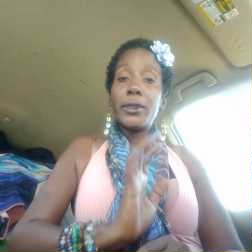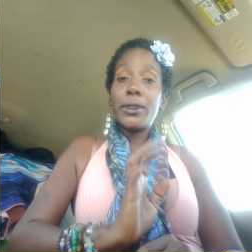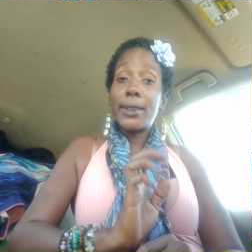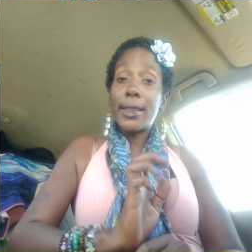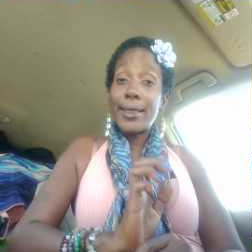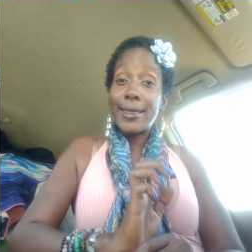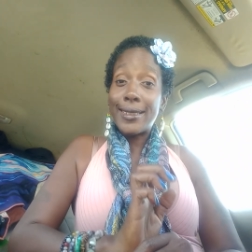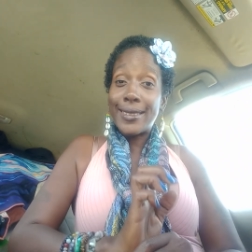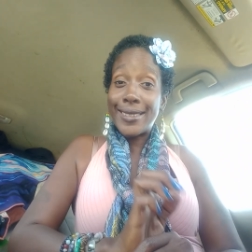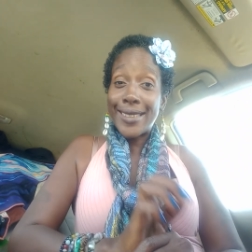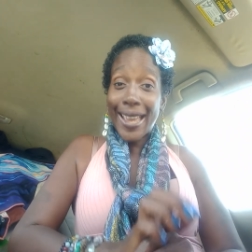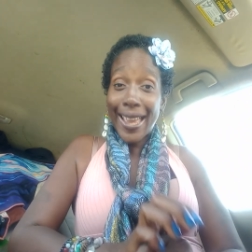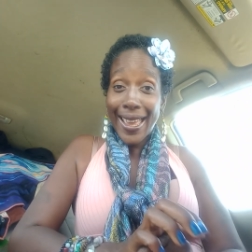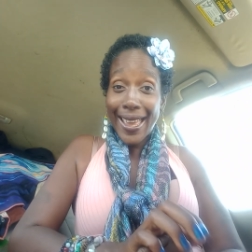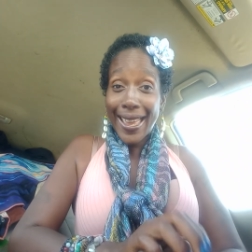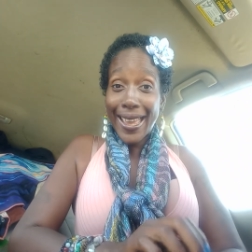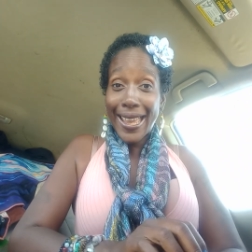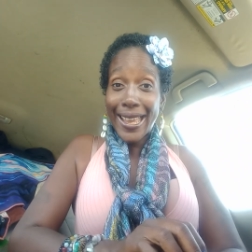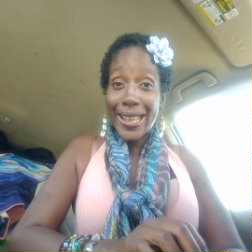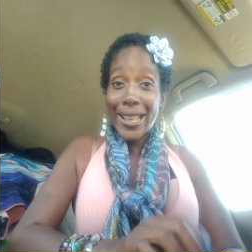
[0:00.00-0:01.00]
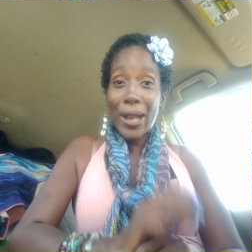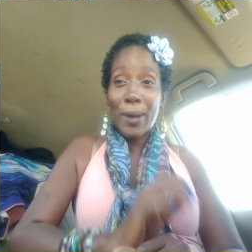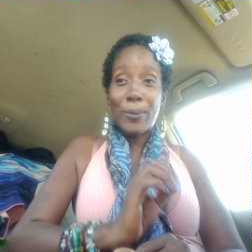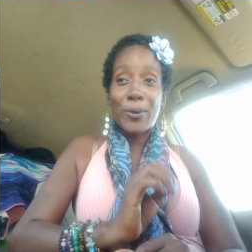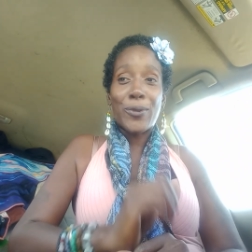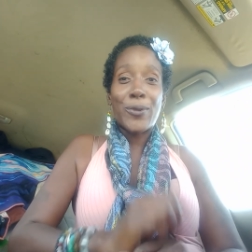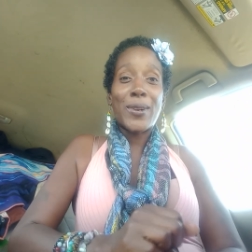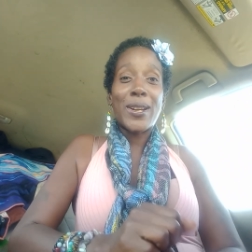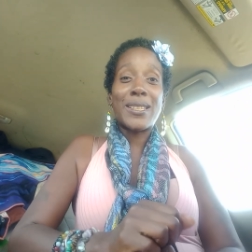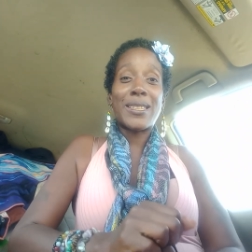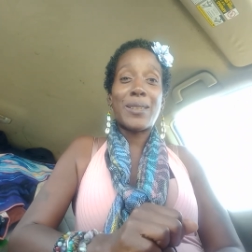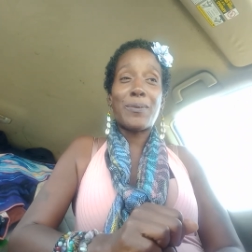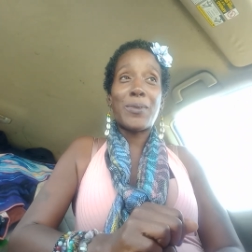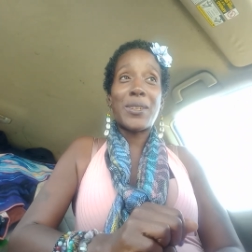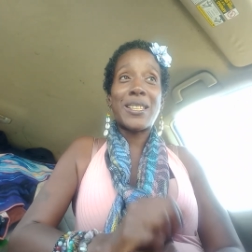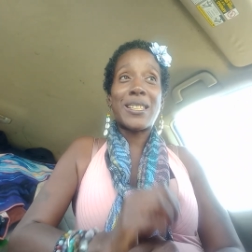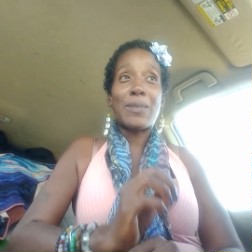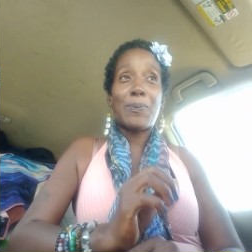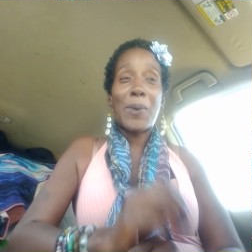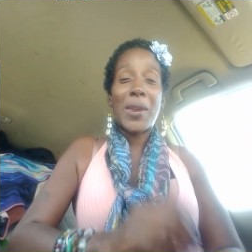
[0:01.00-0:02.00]
Today, I'm going to
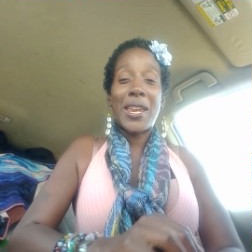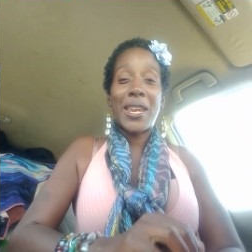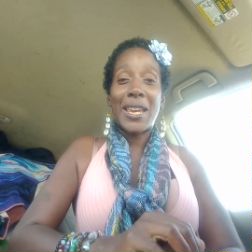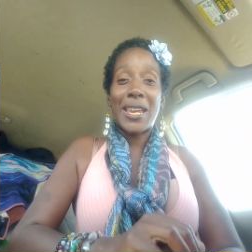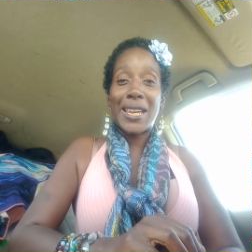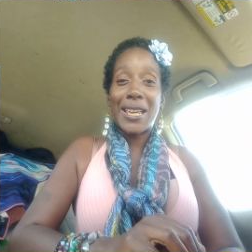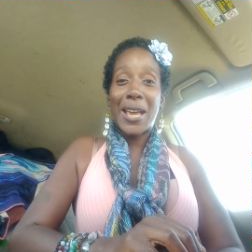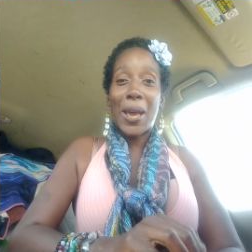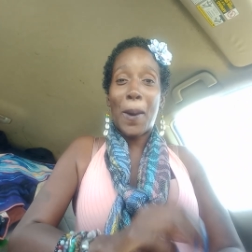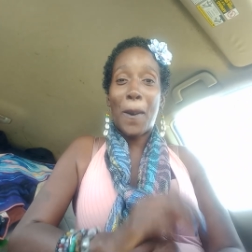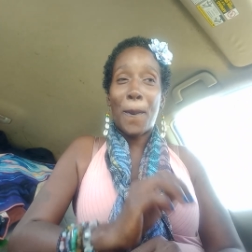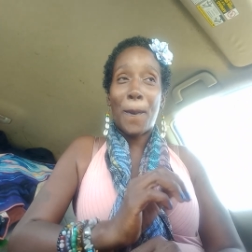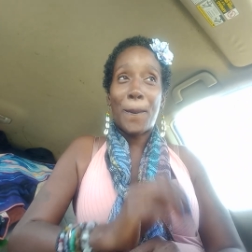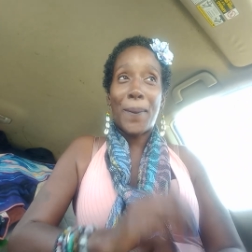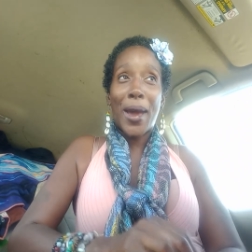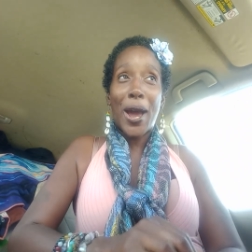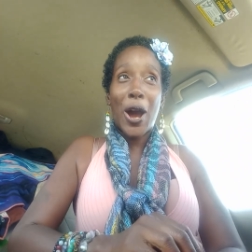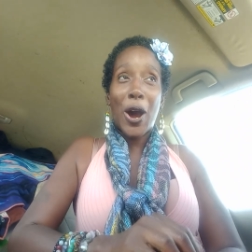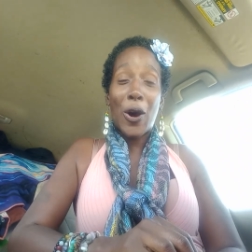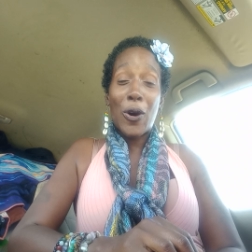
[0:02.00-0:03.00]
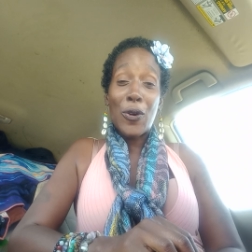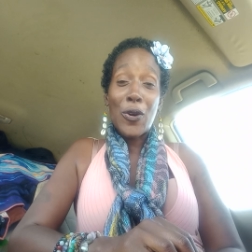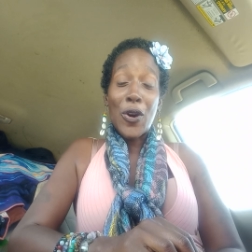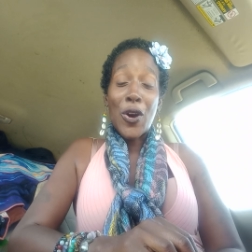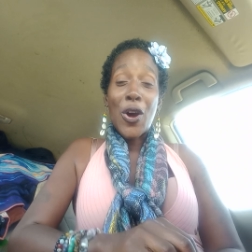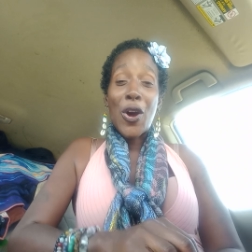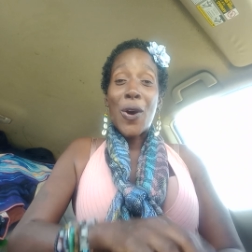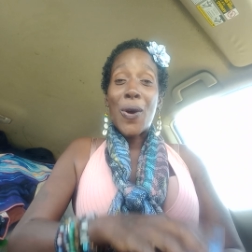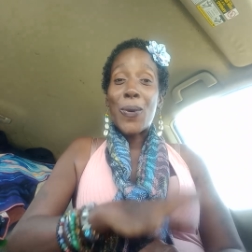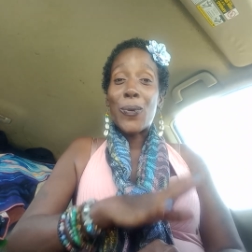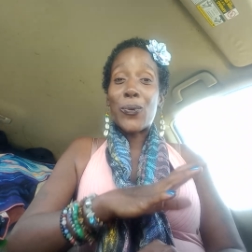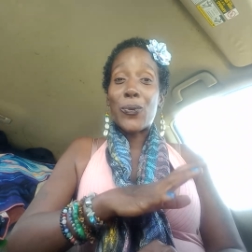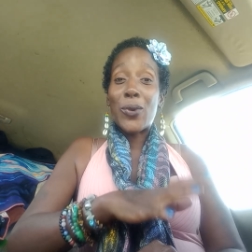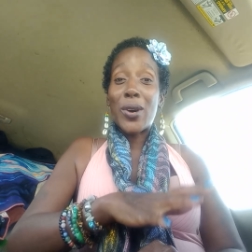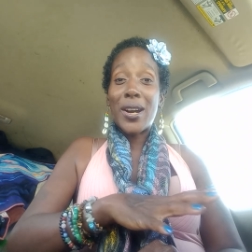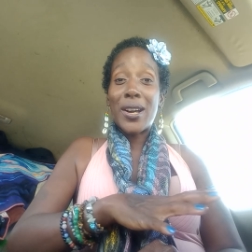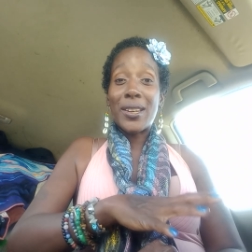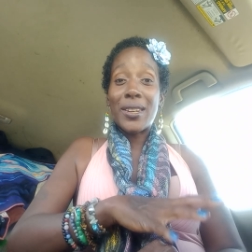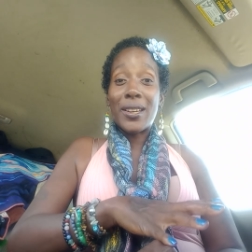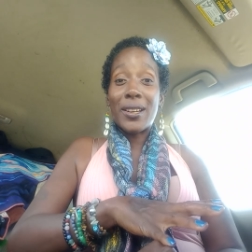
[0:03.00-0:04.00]
be speaking about
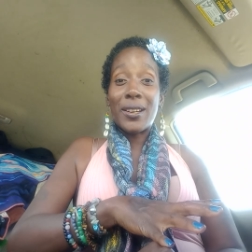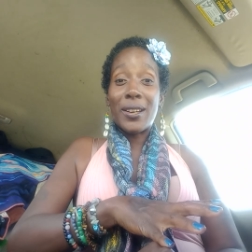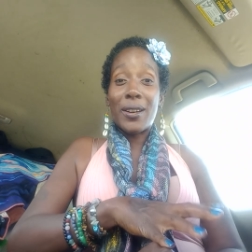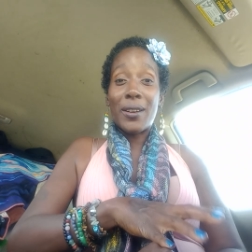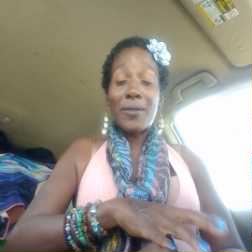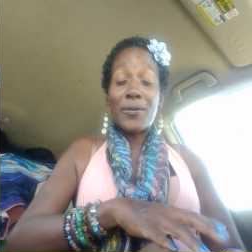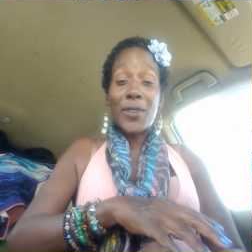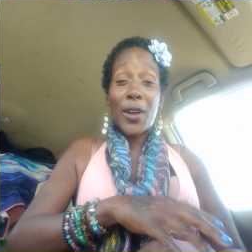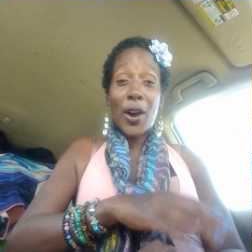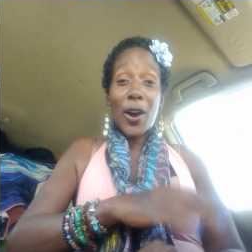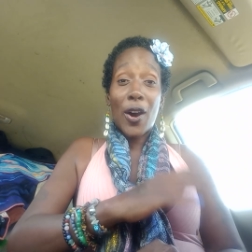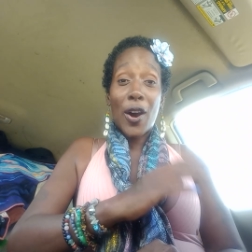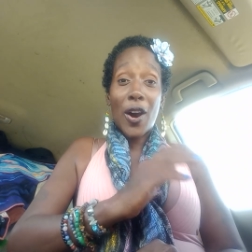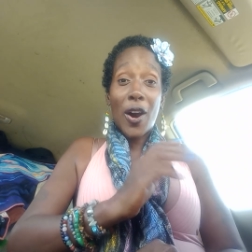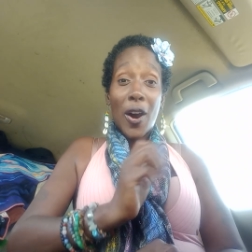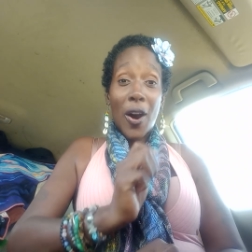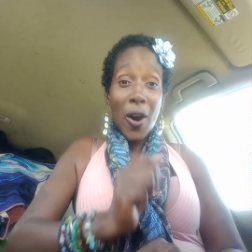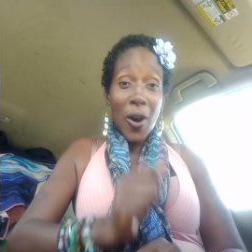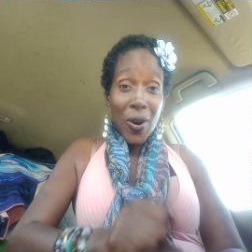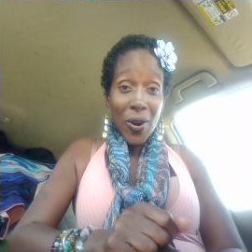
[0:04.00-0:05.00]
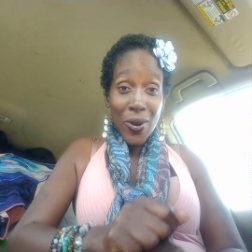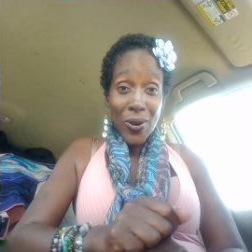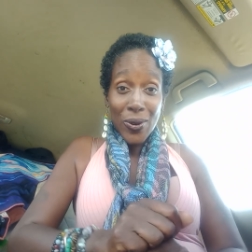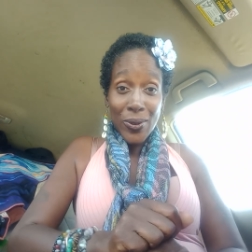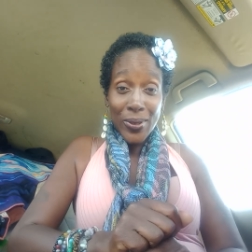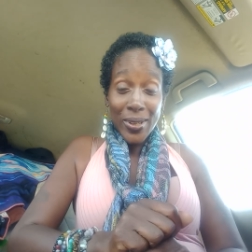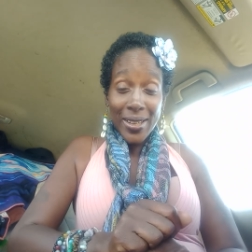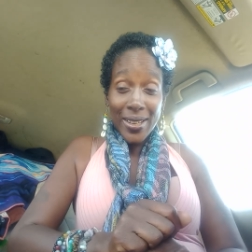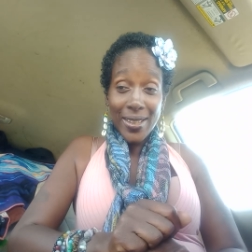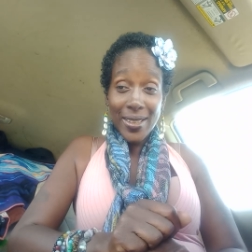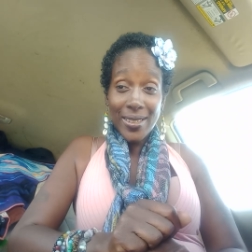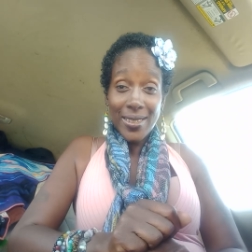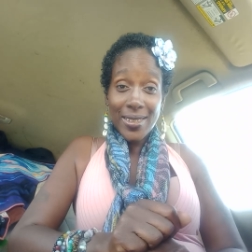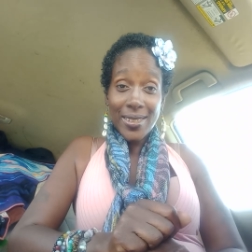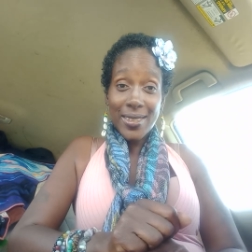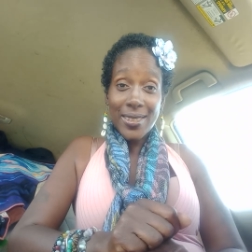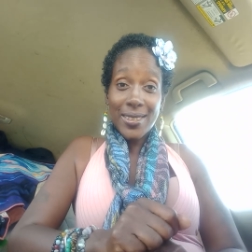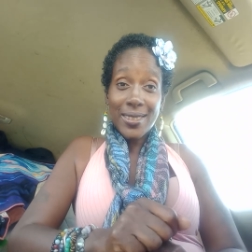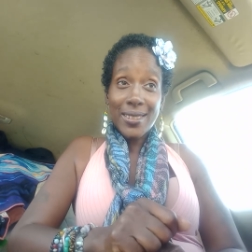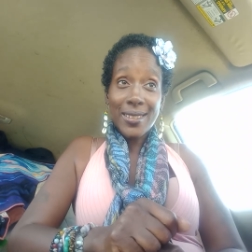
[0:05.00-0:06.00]
one of the oldest
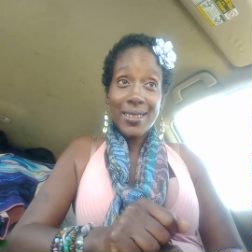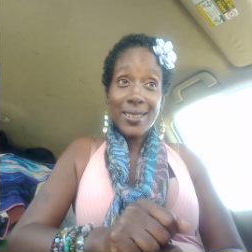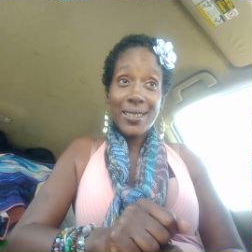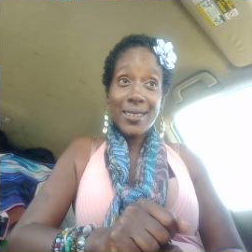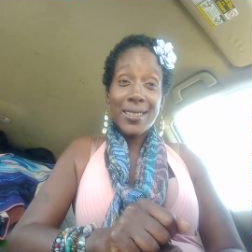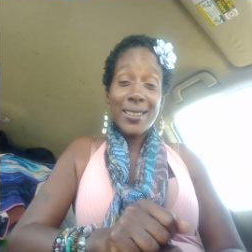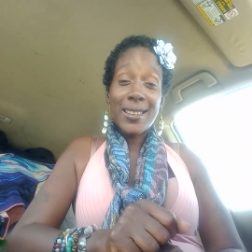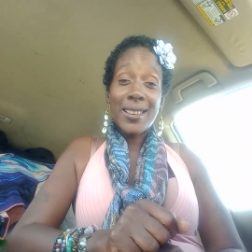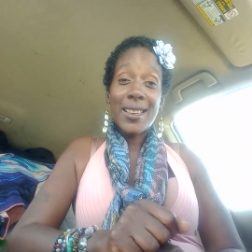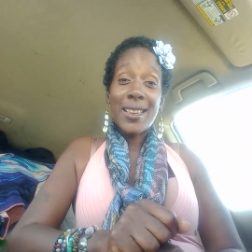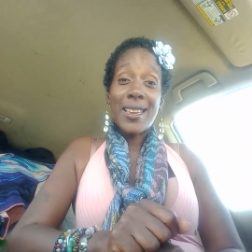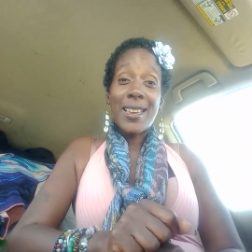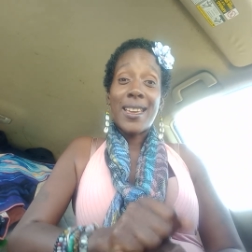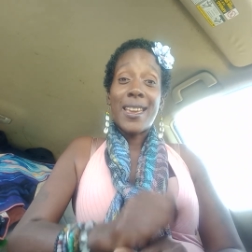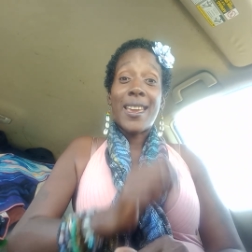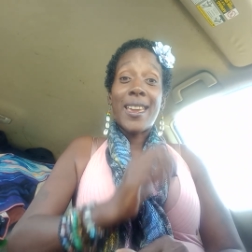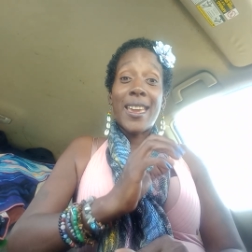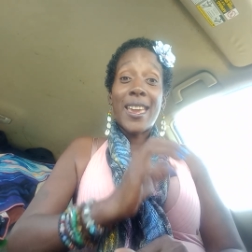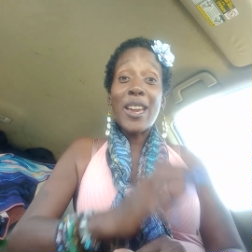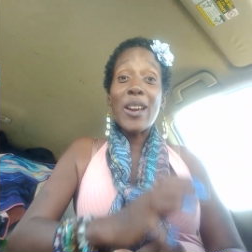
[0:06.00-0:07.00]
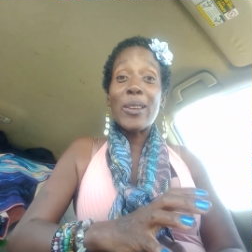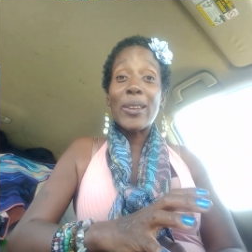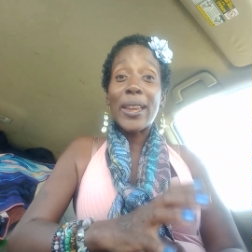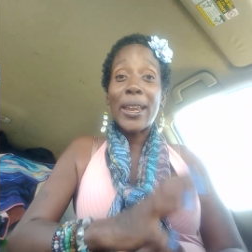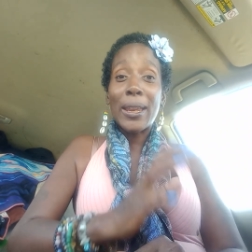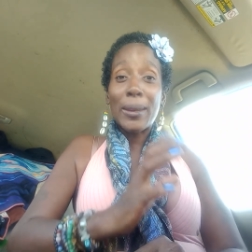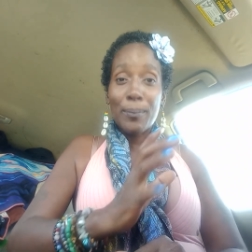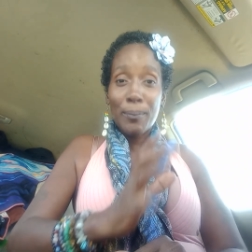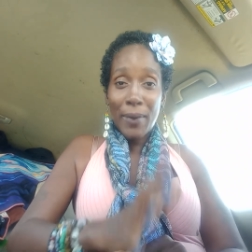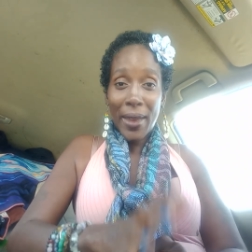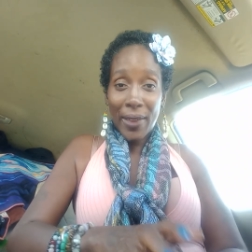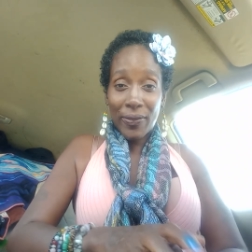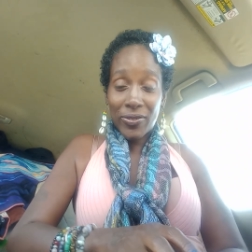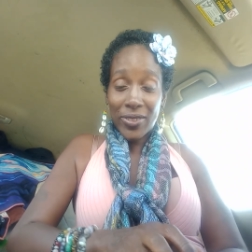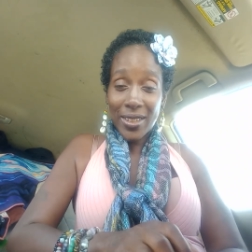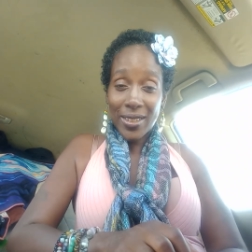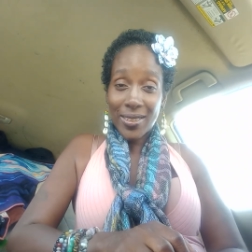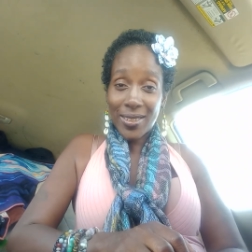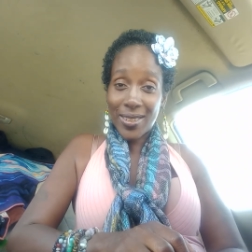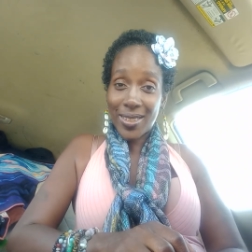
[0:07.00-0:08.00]
healing
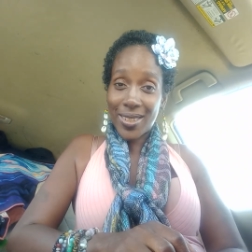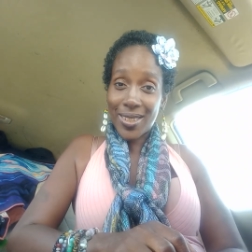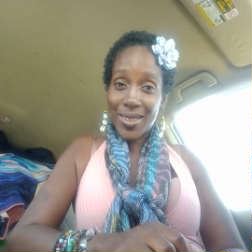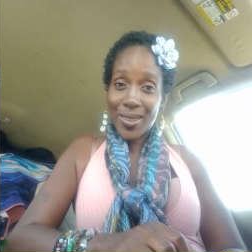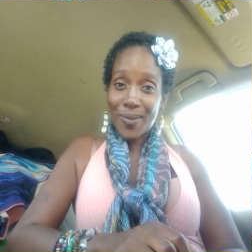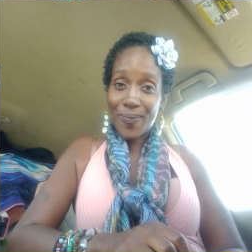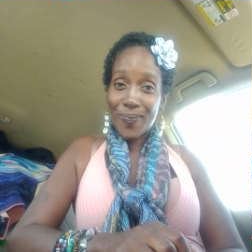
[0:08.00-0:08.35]
methods,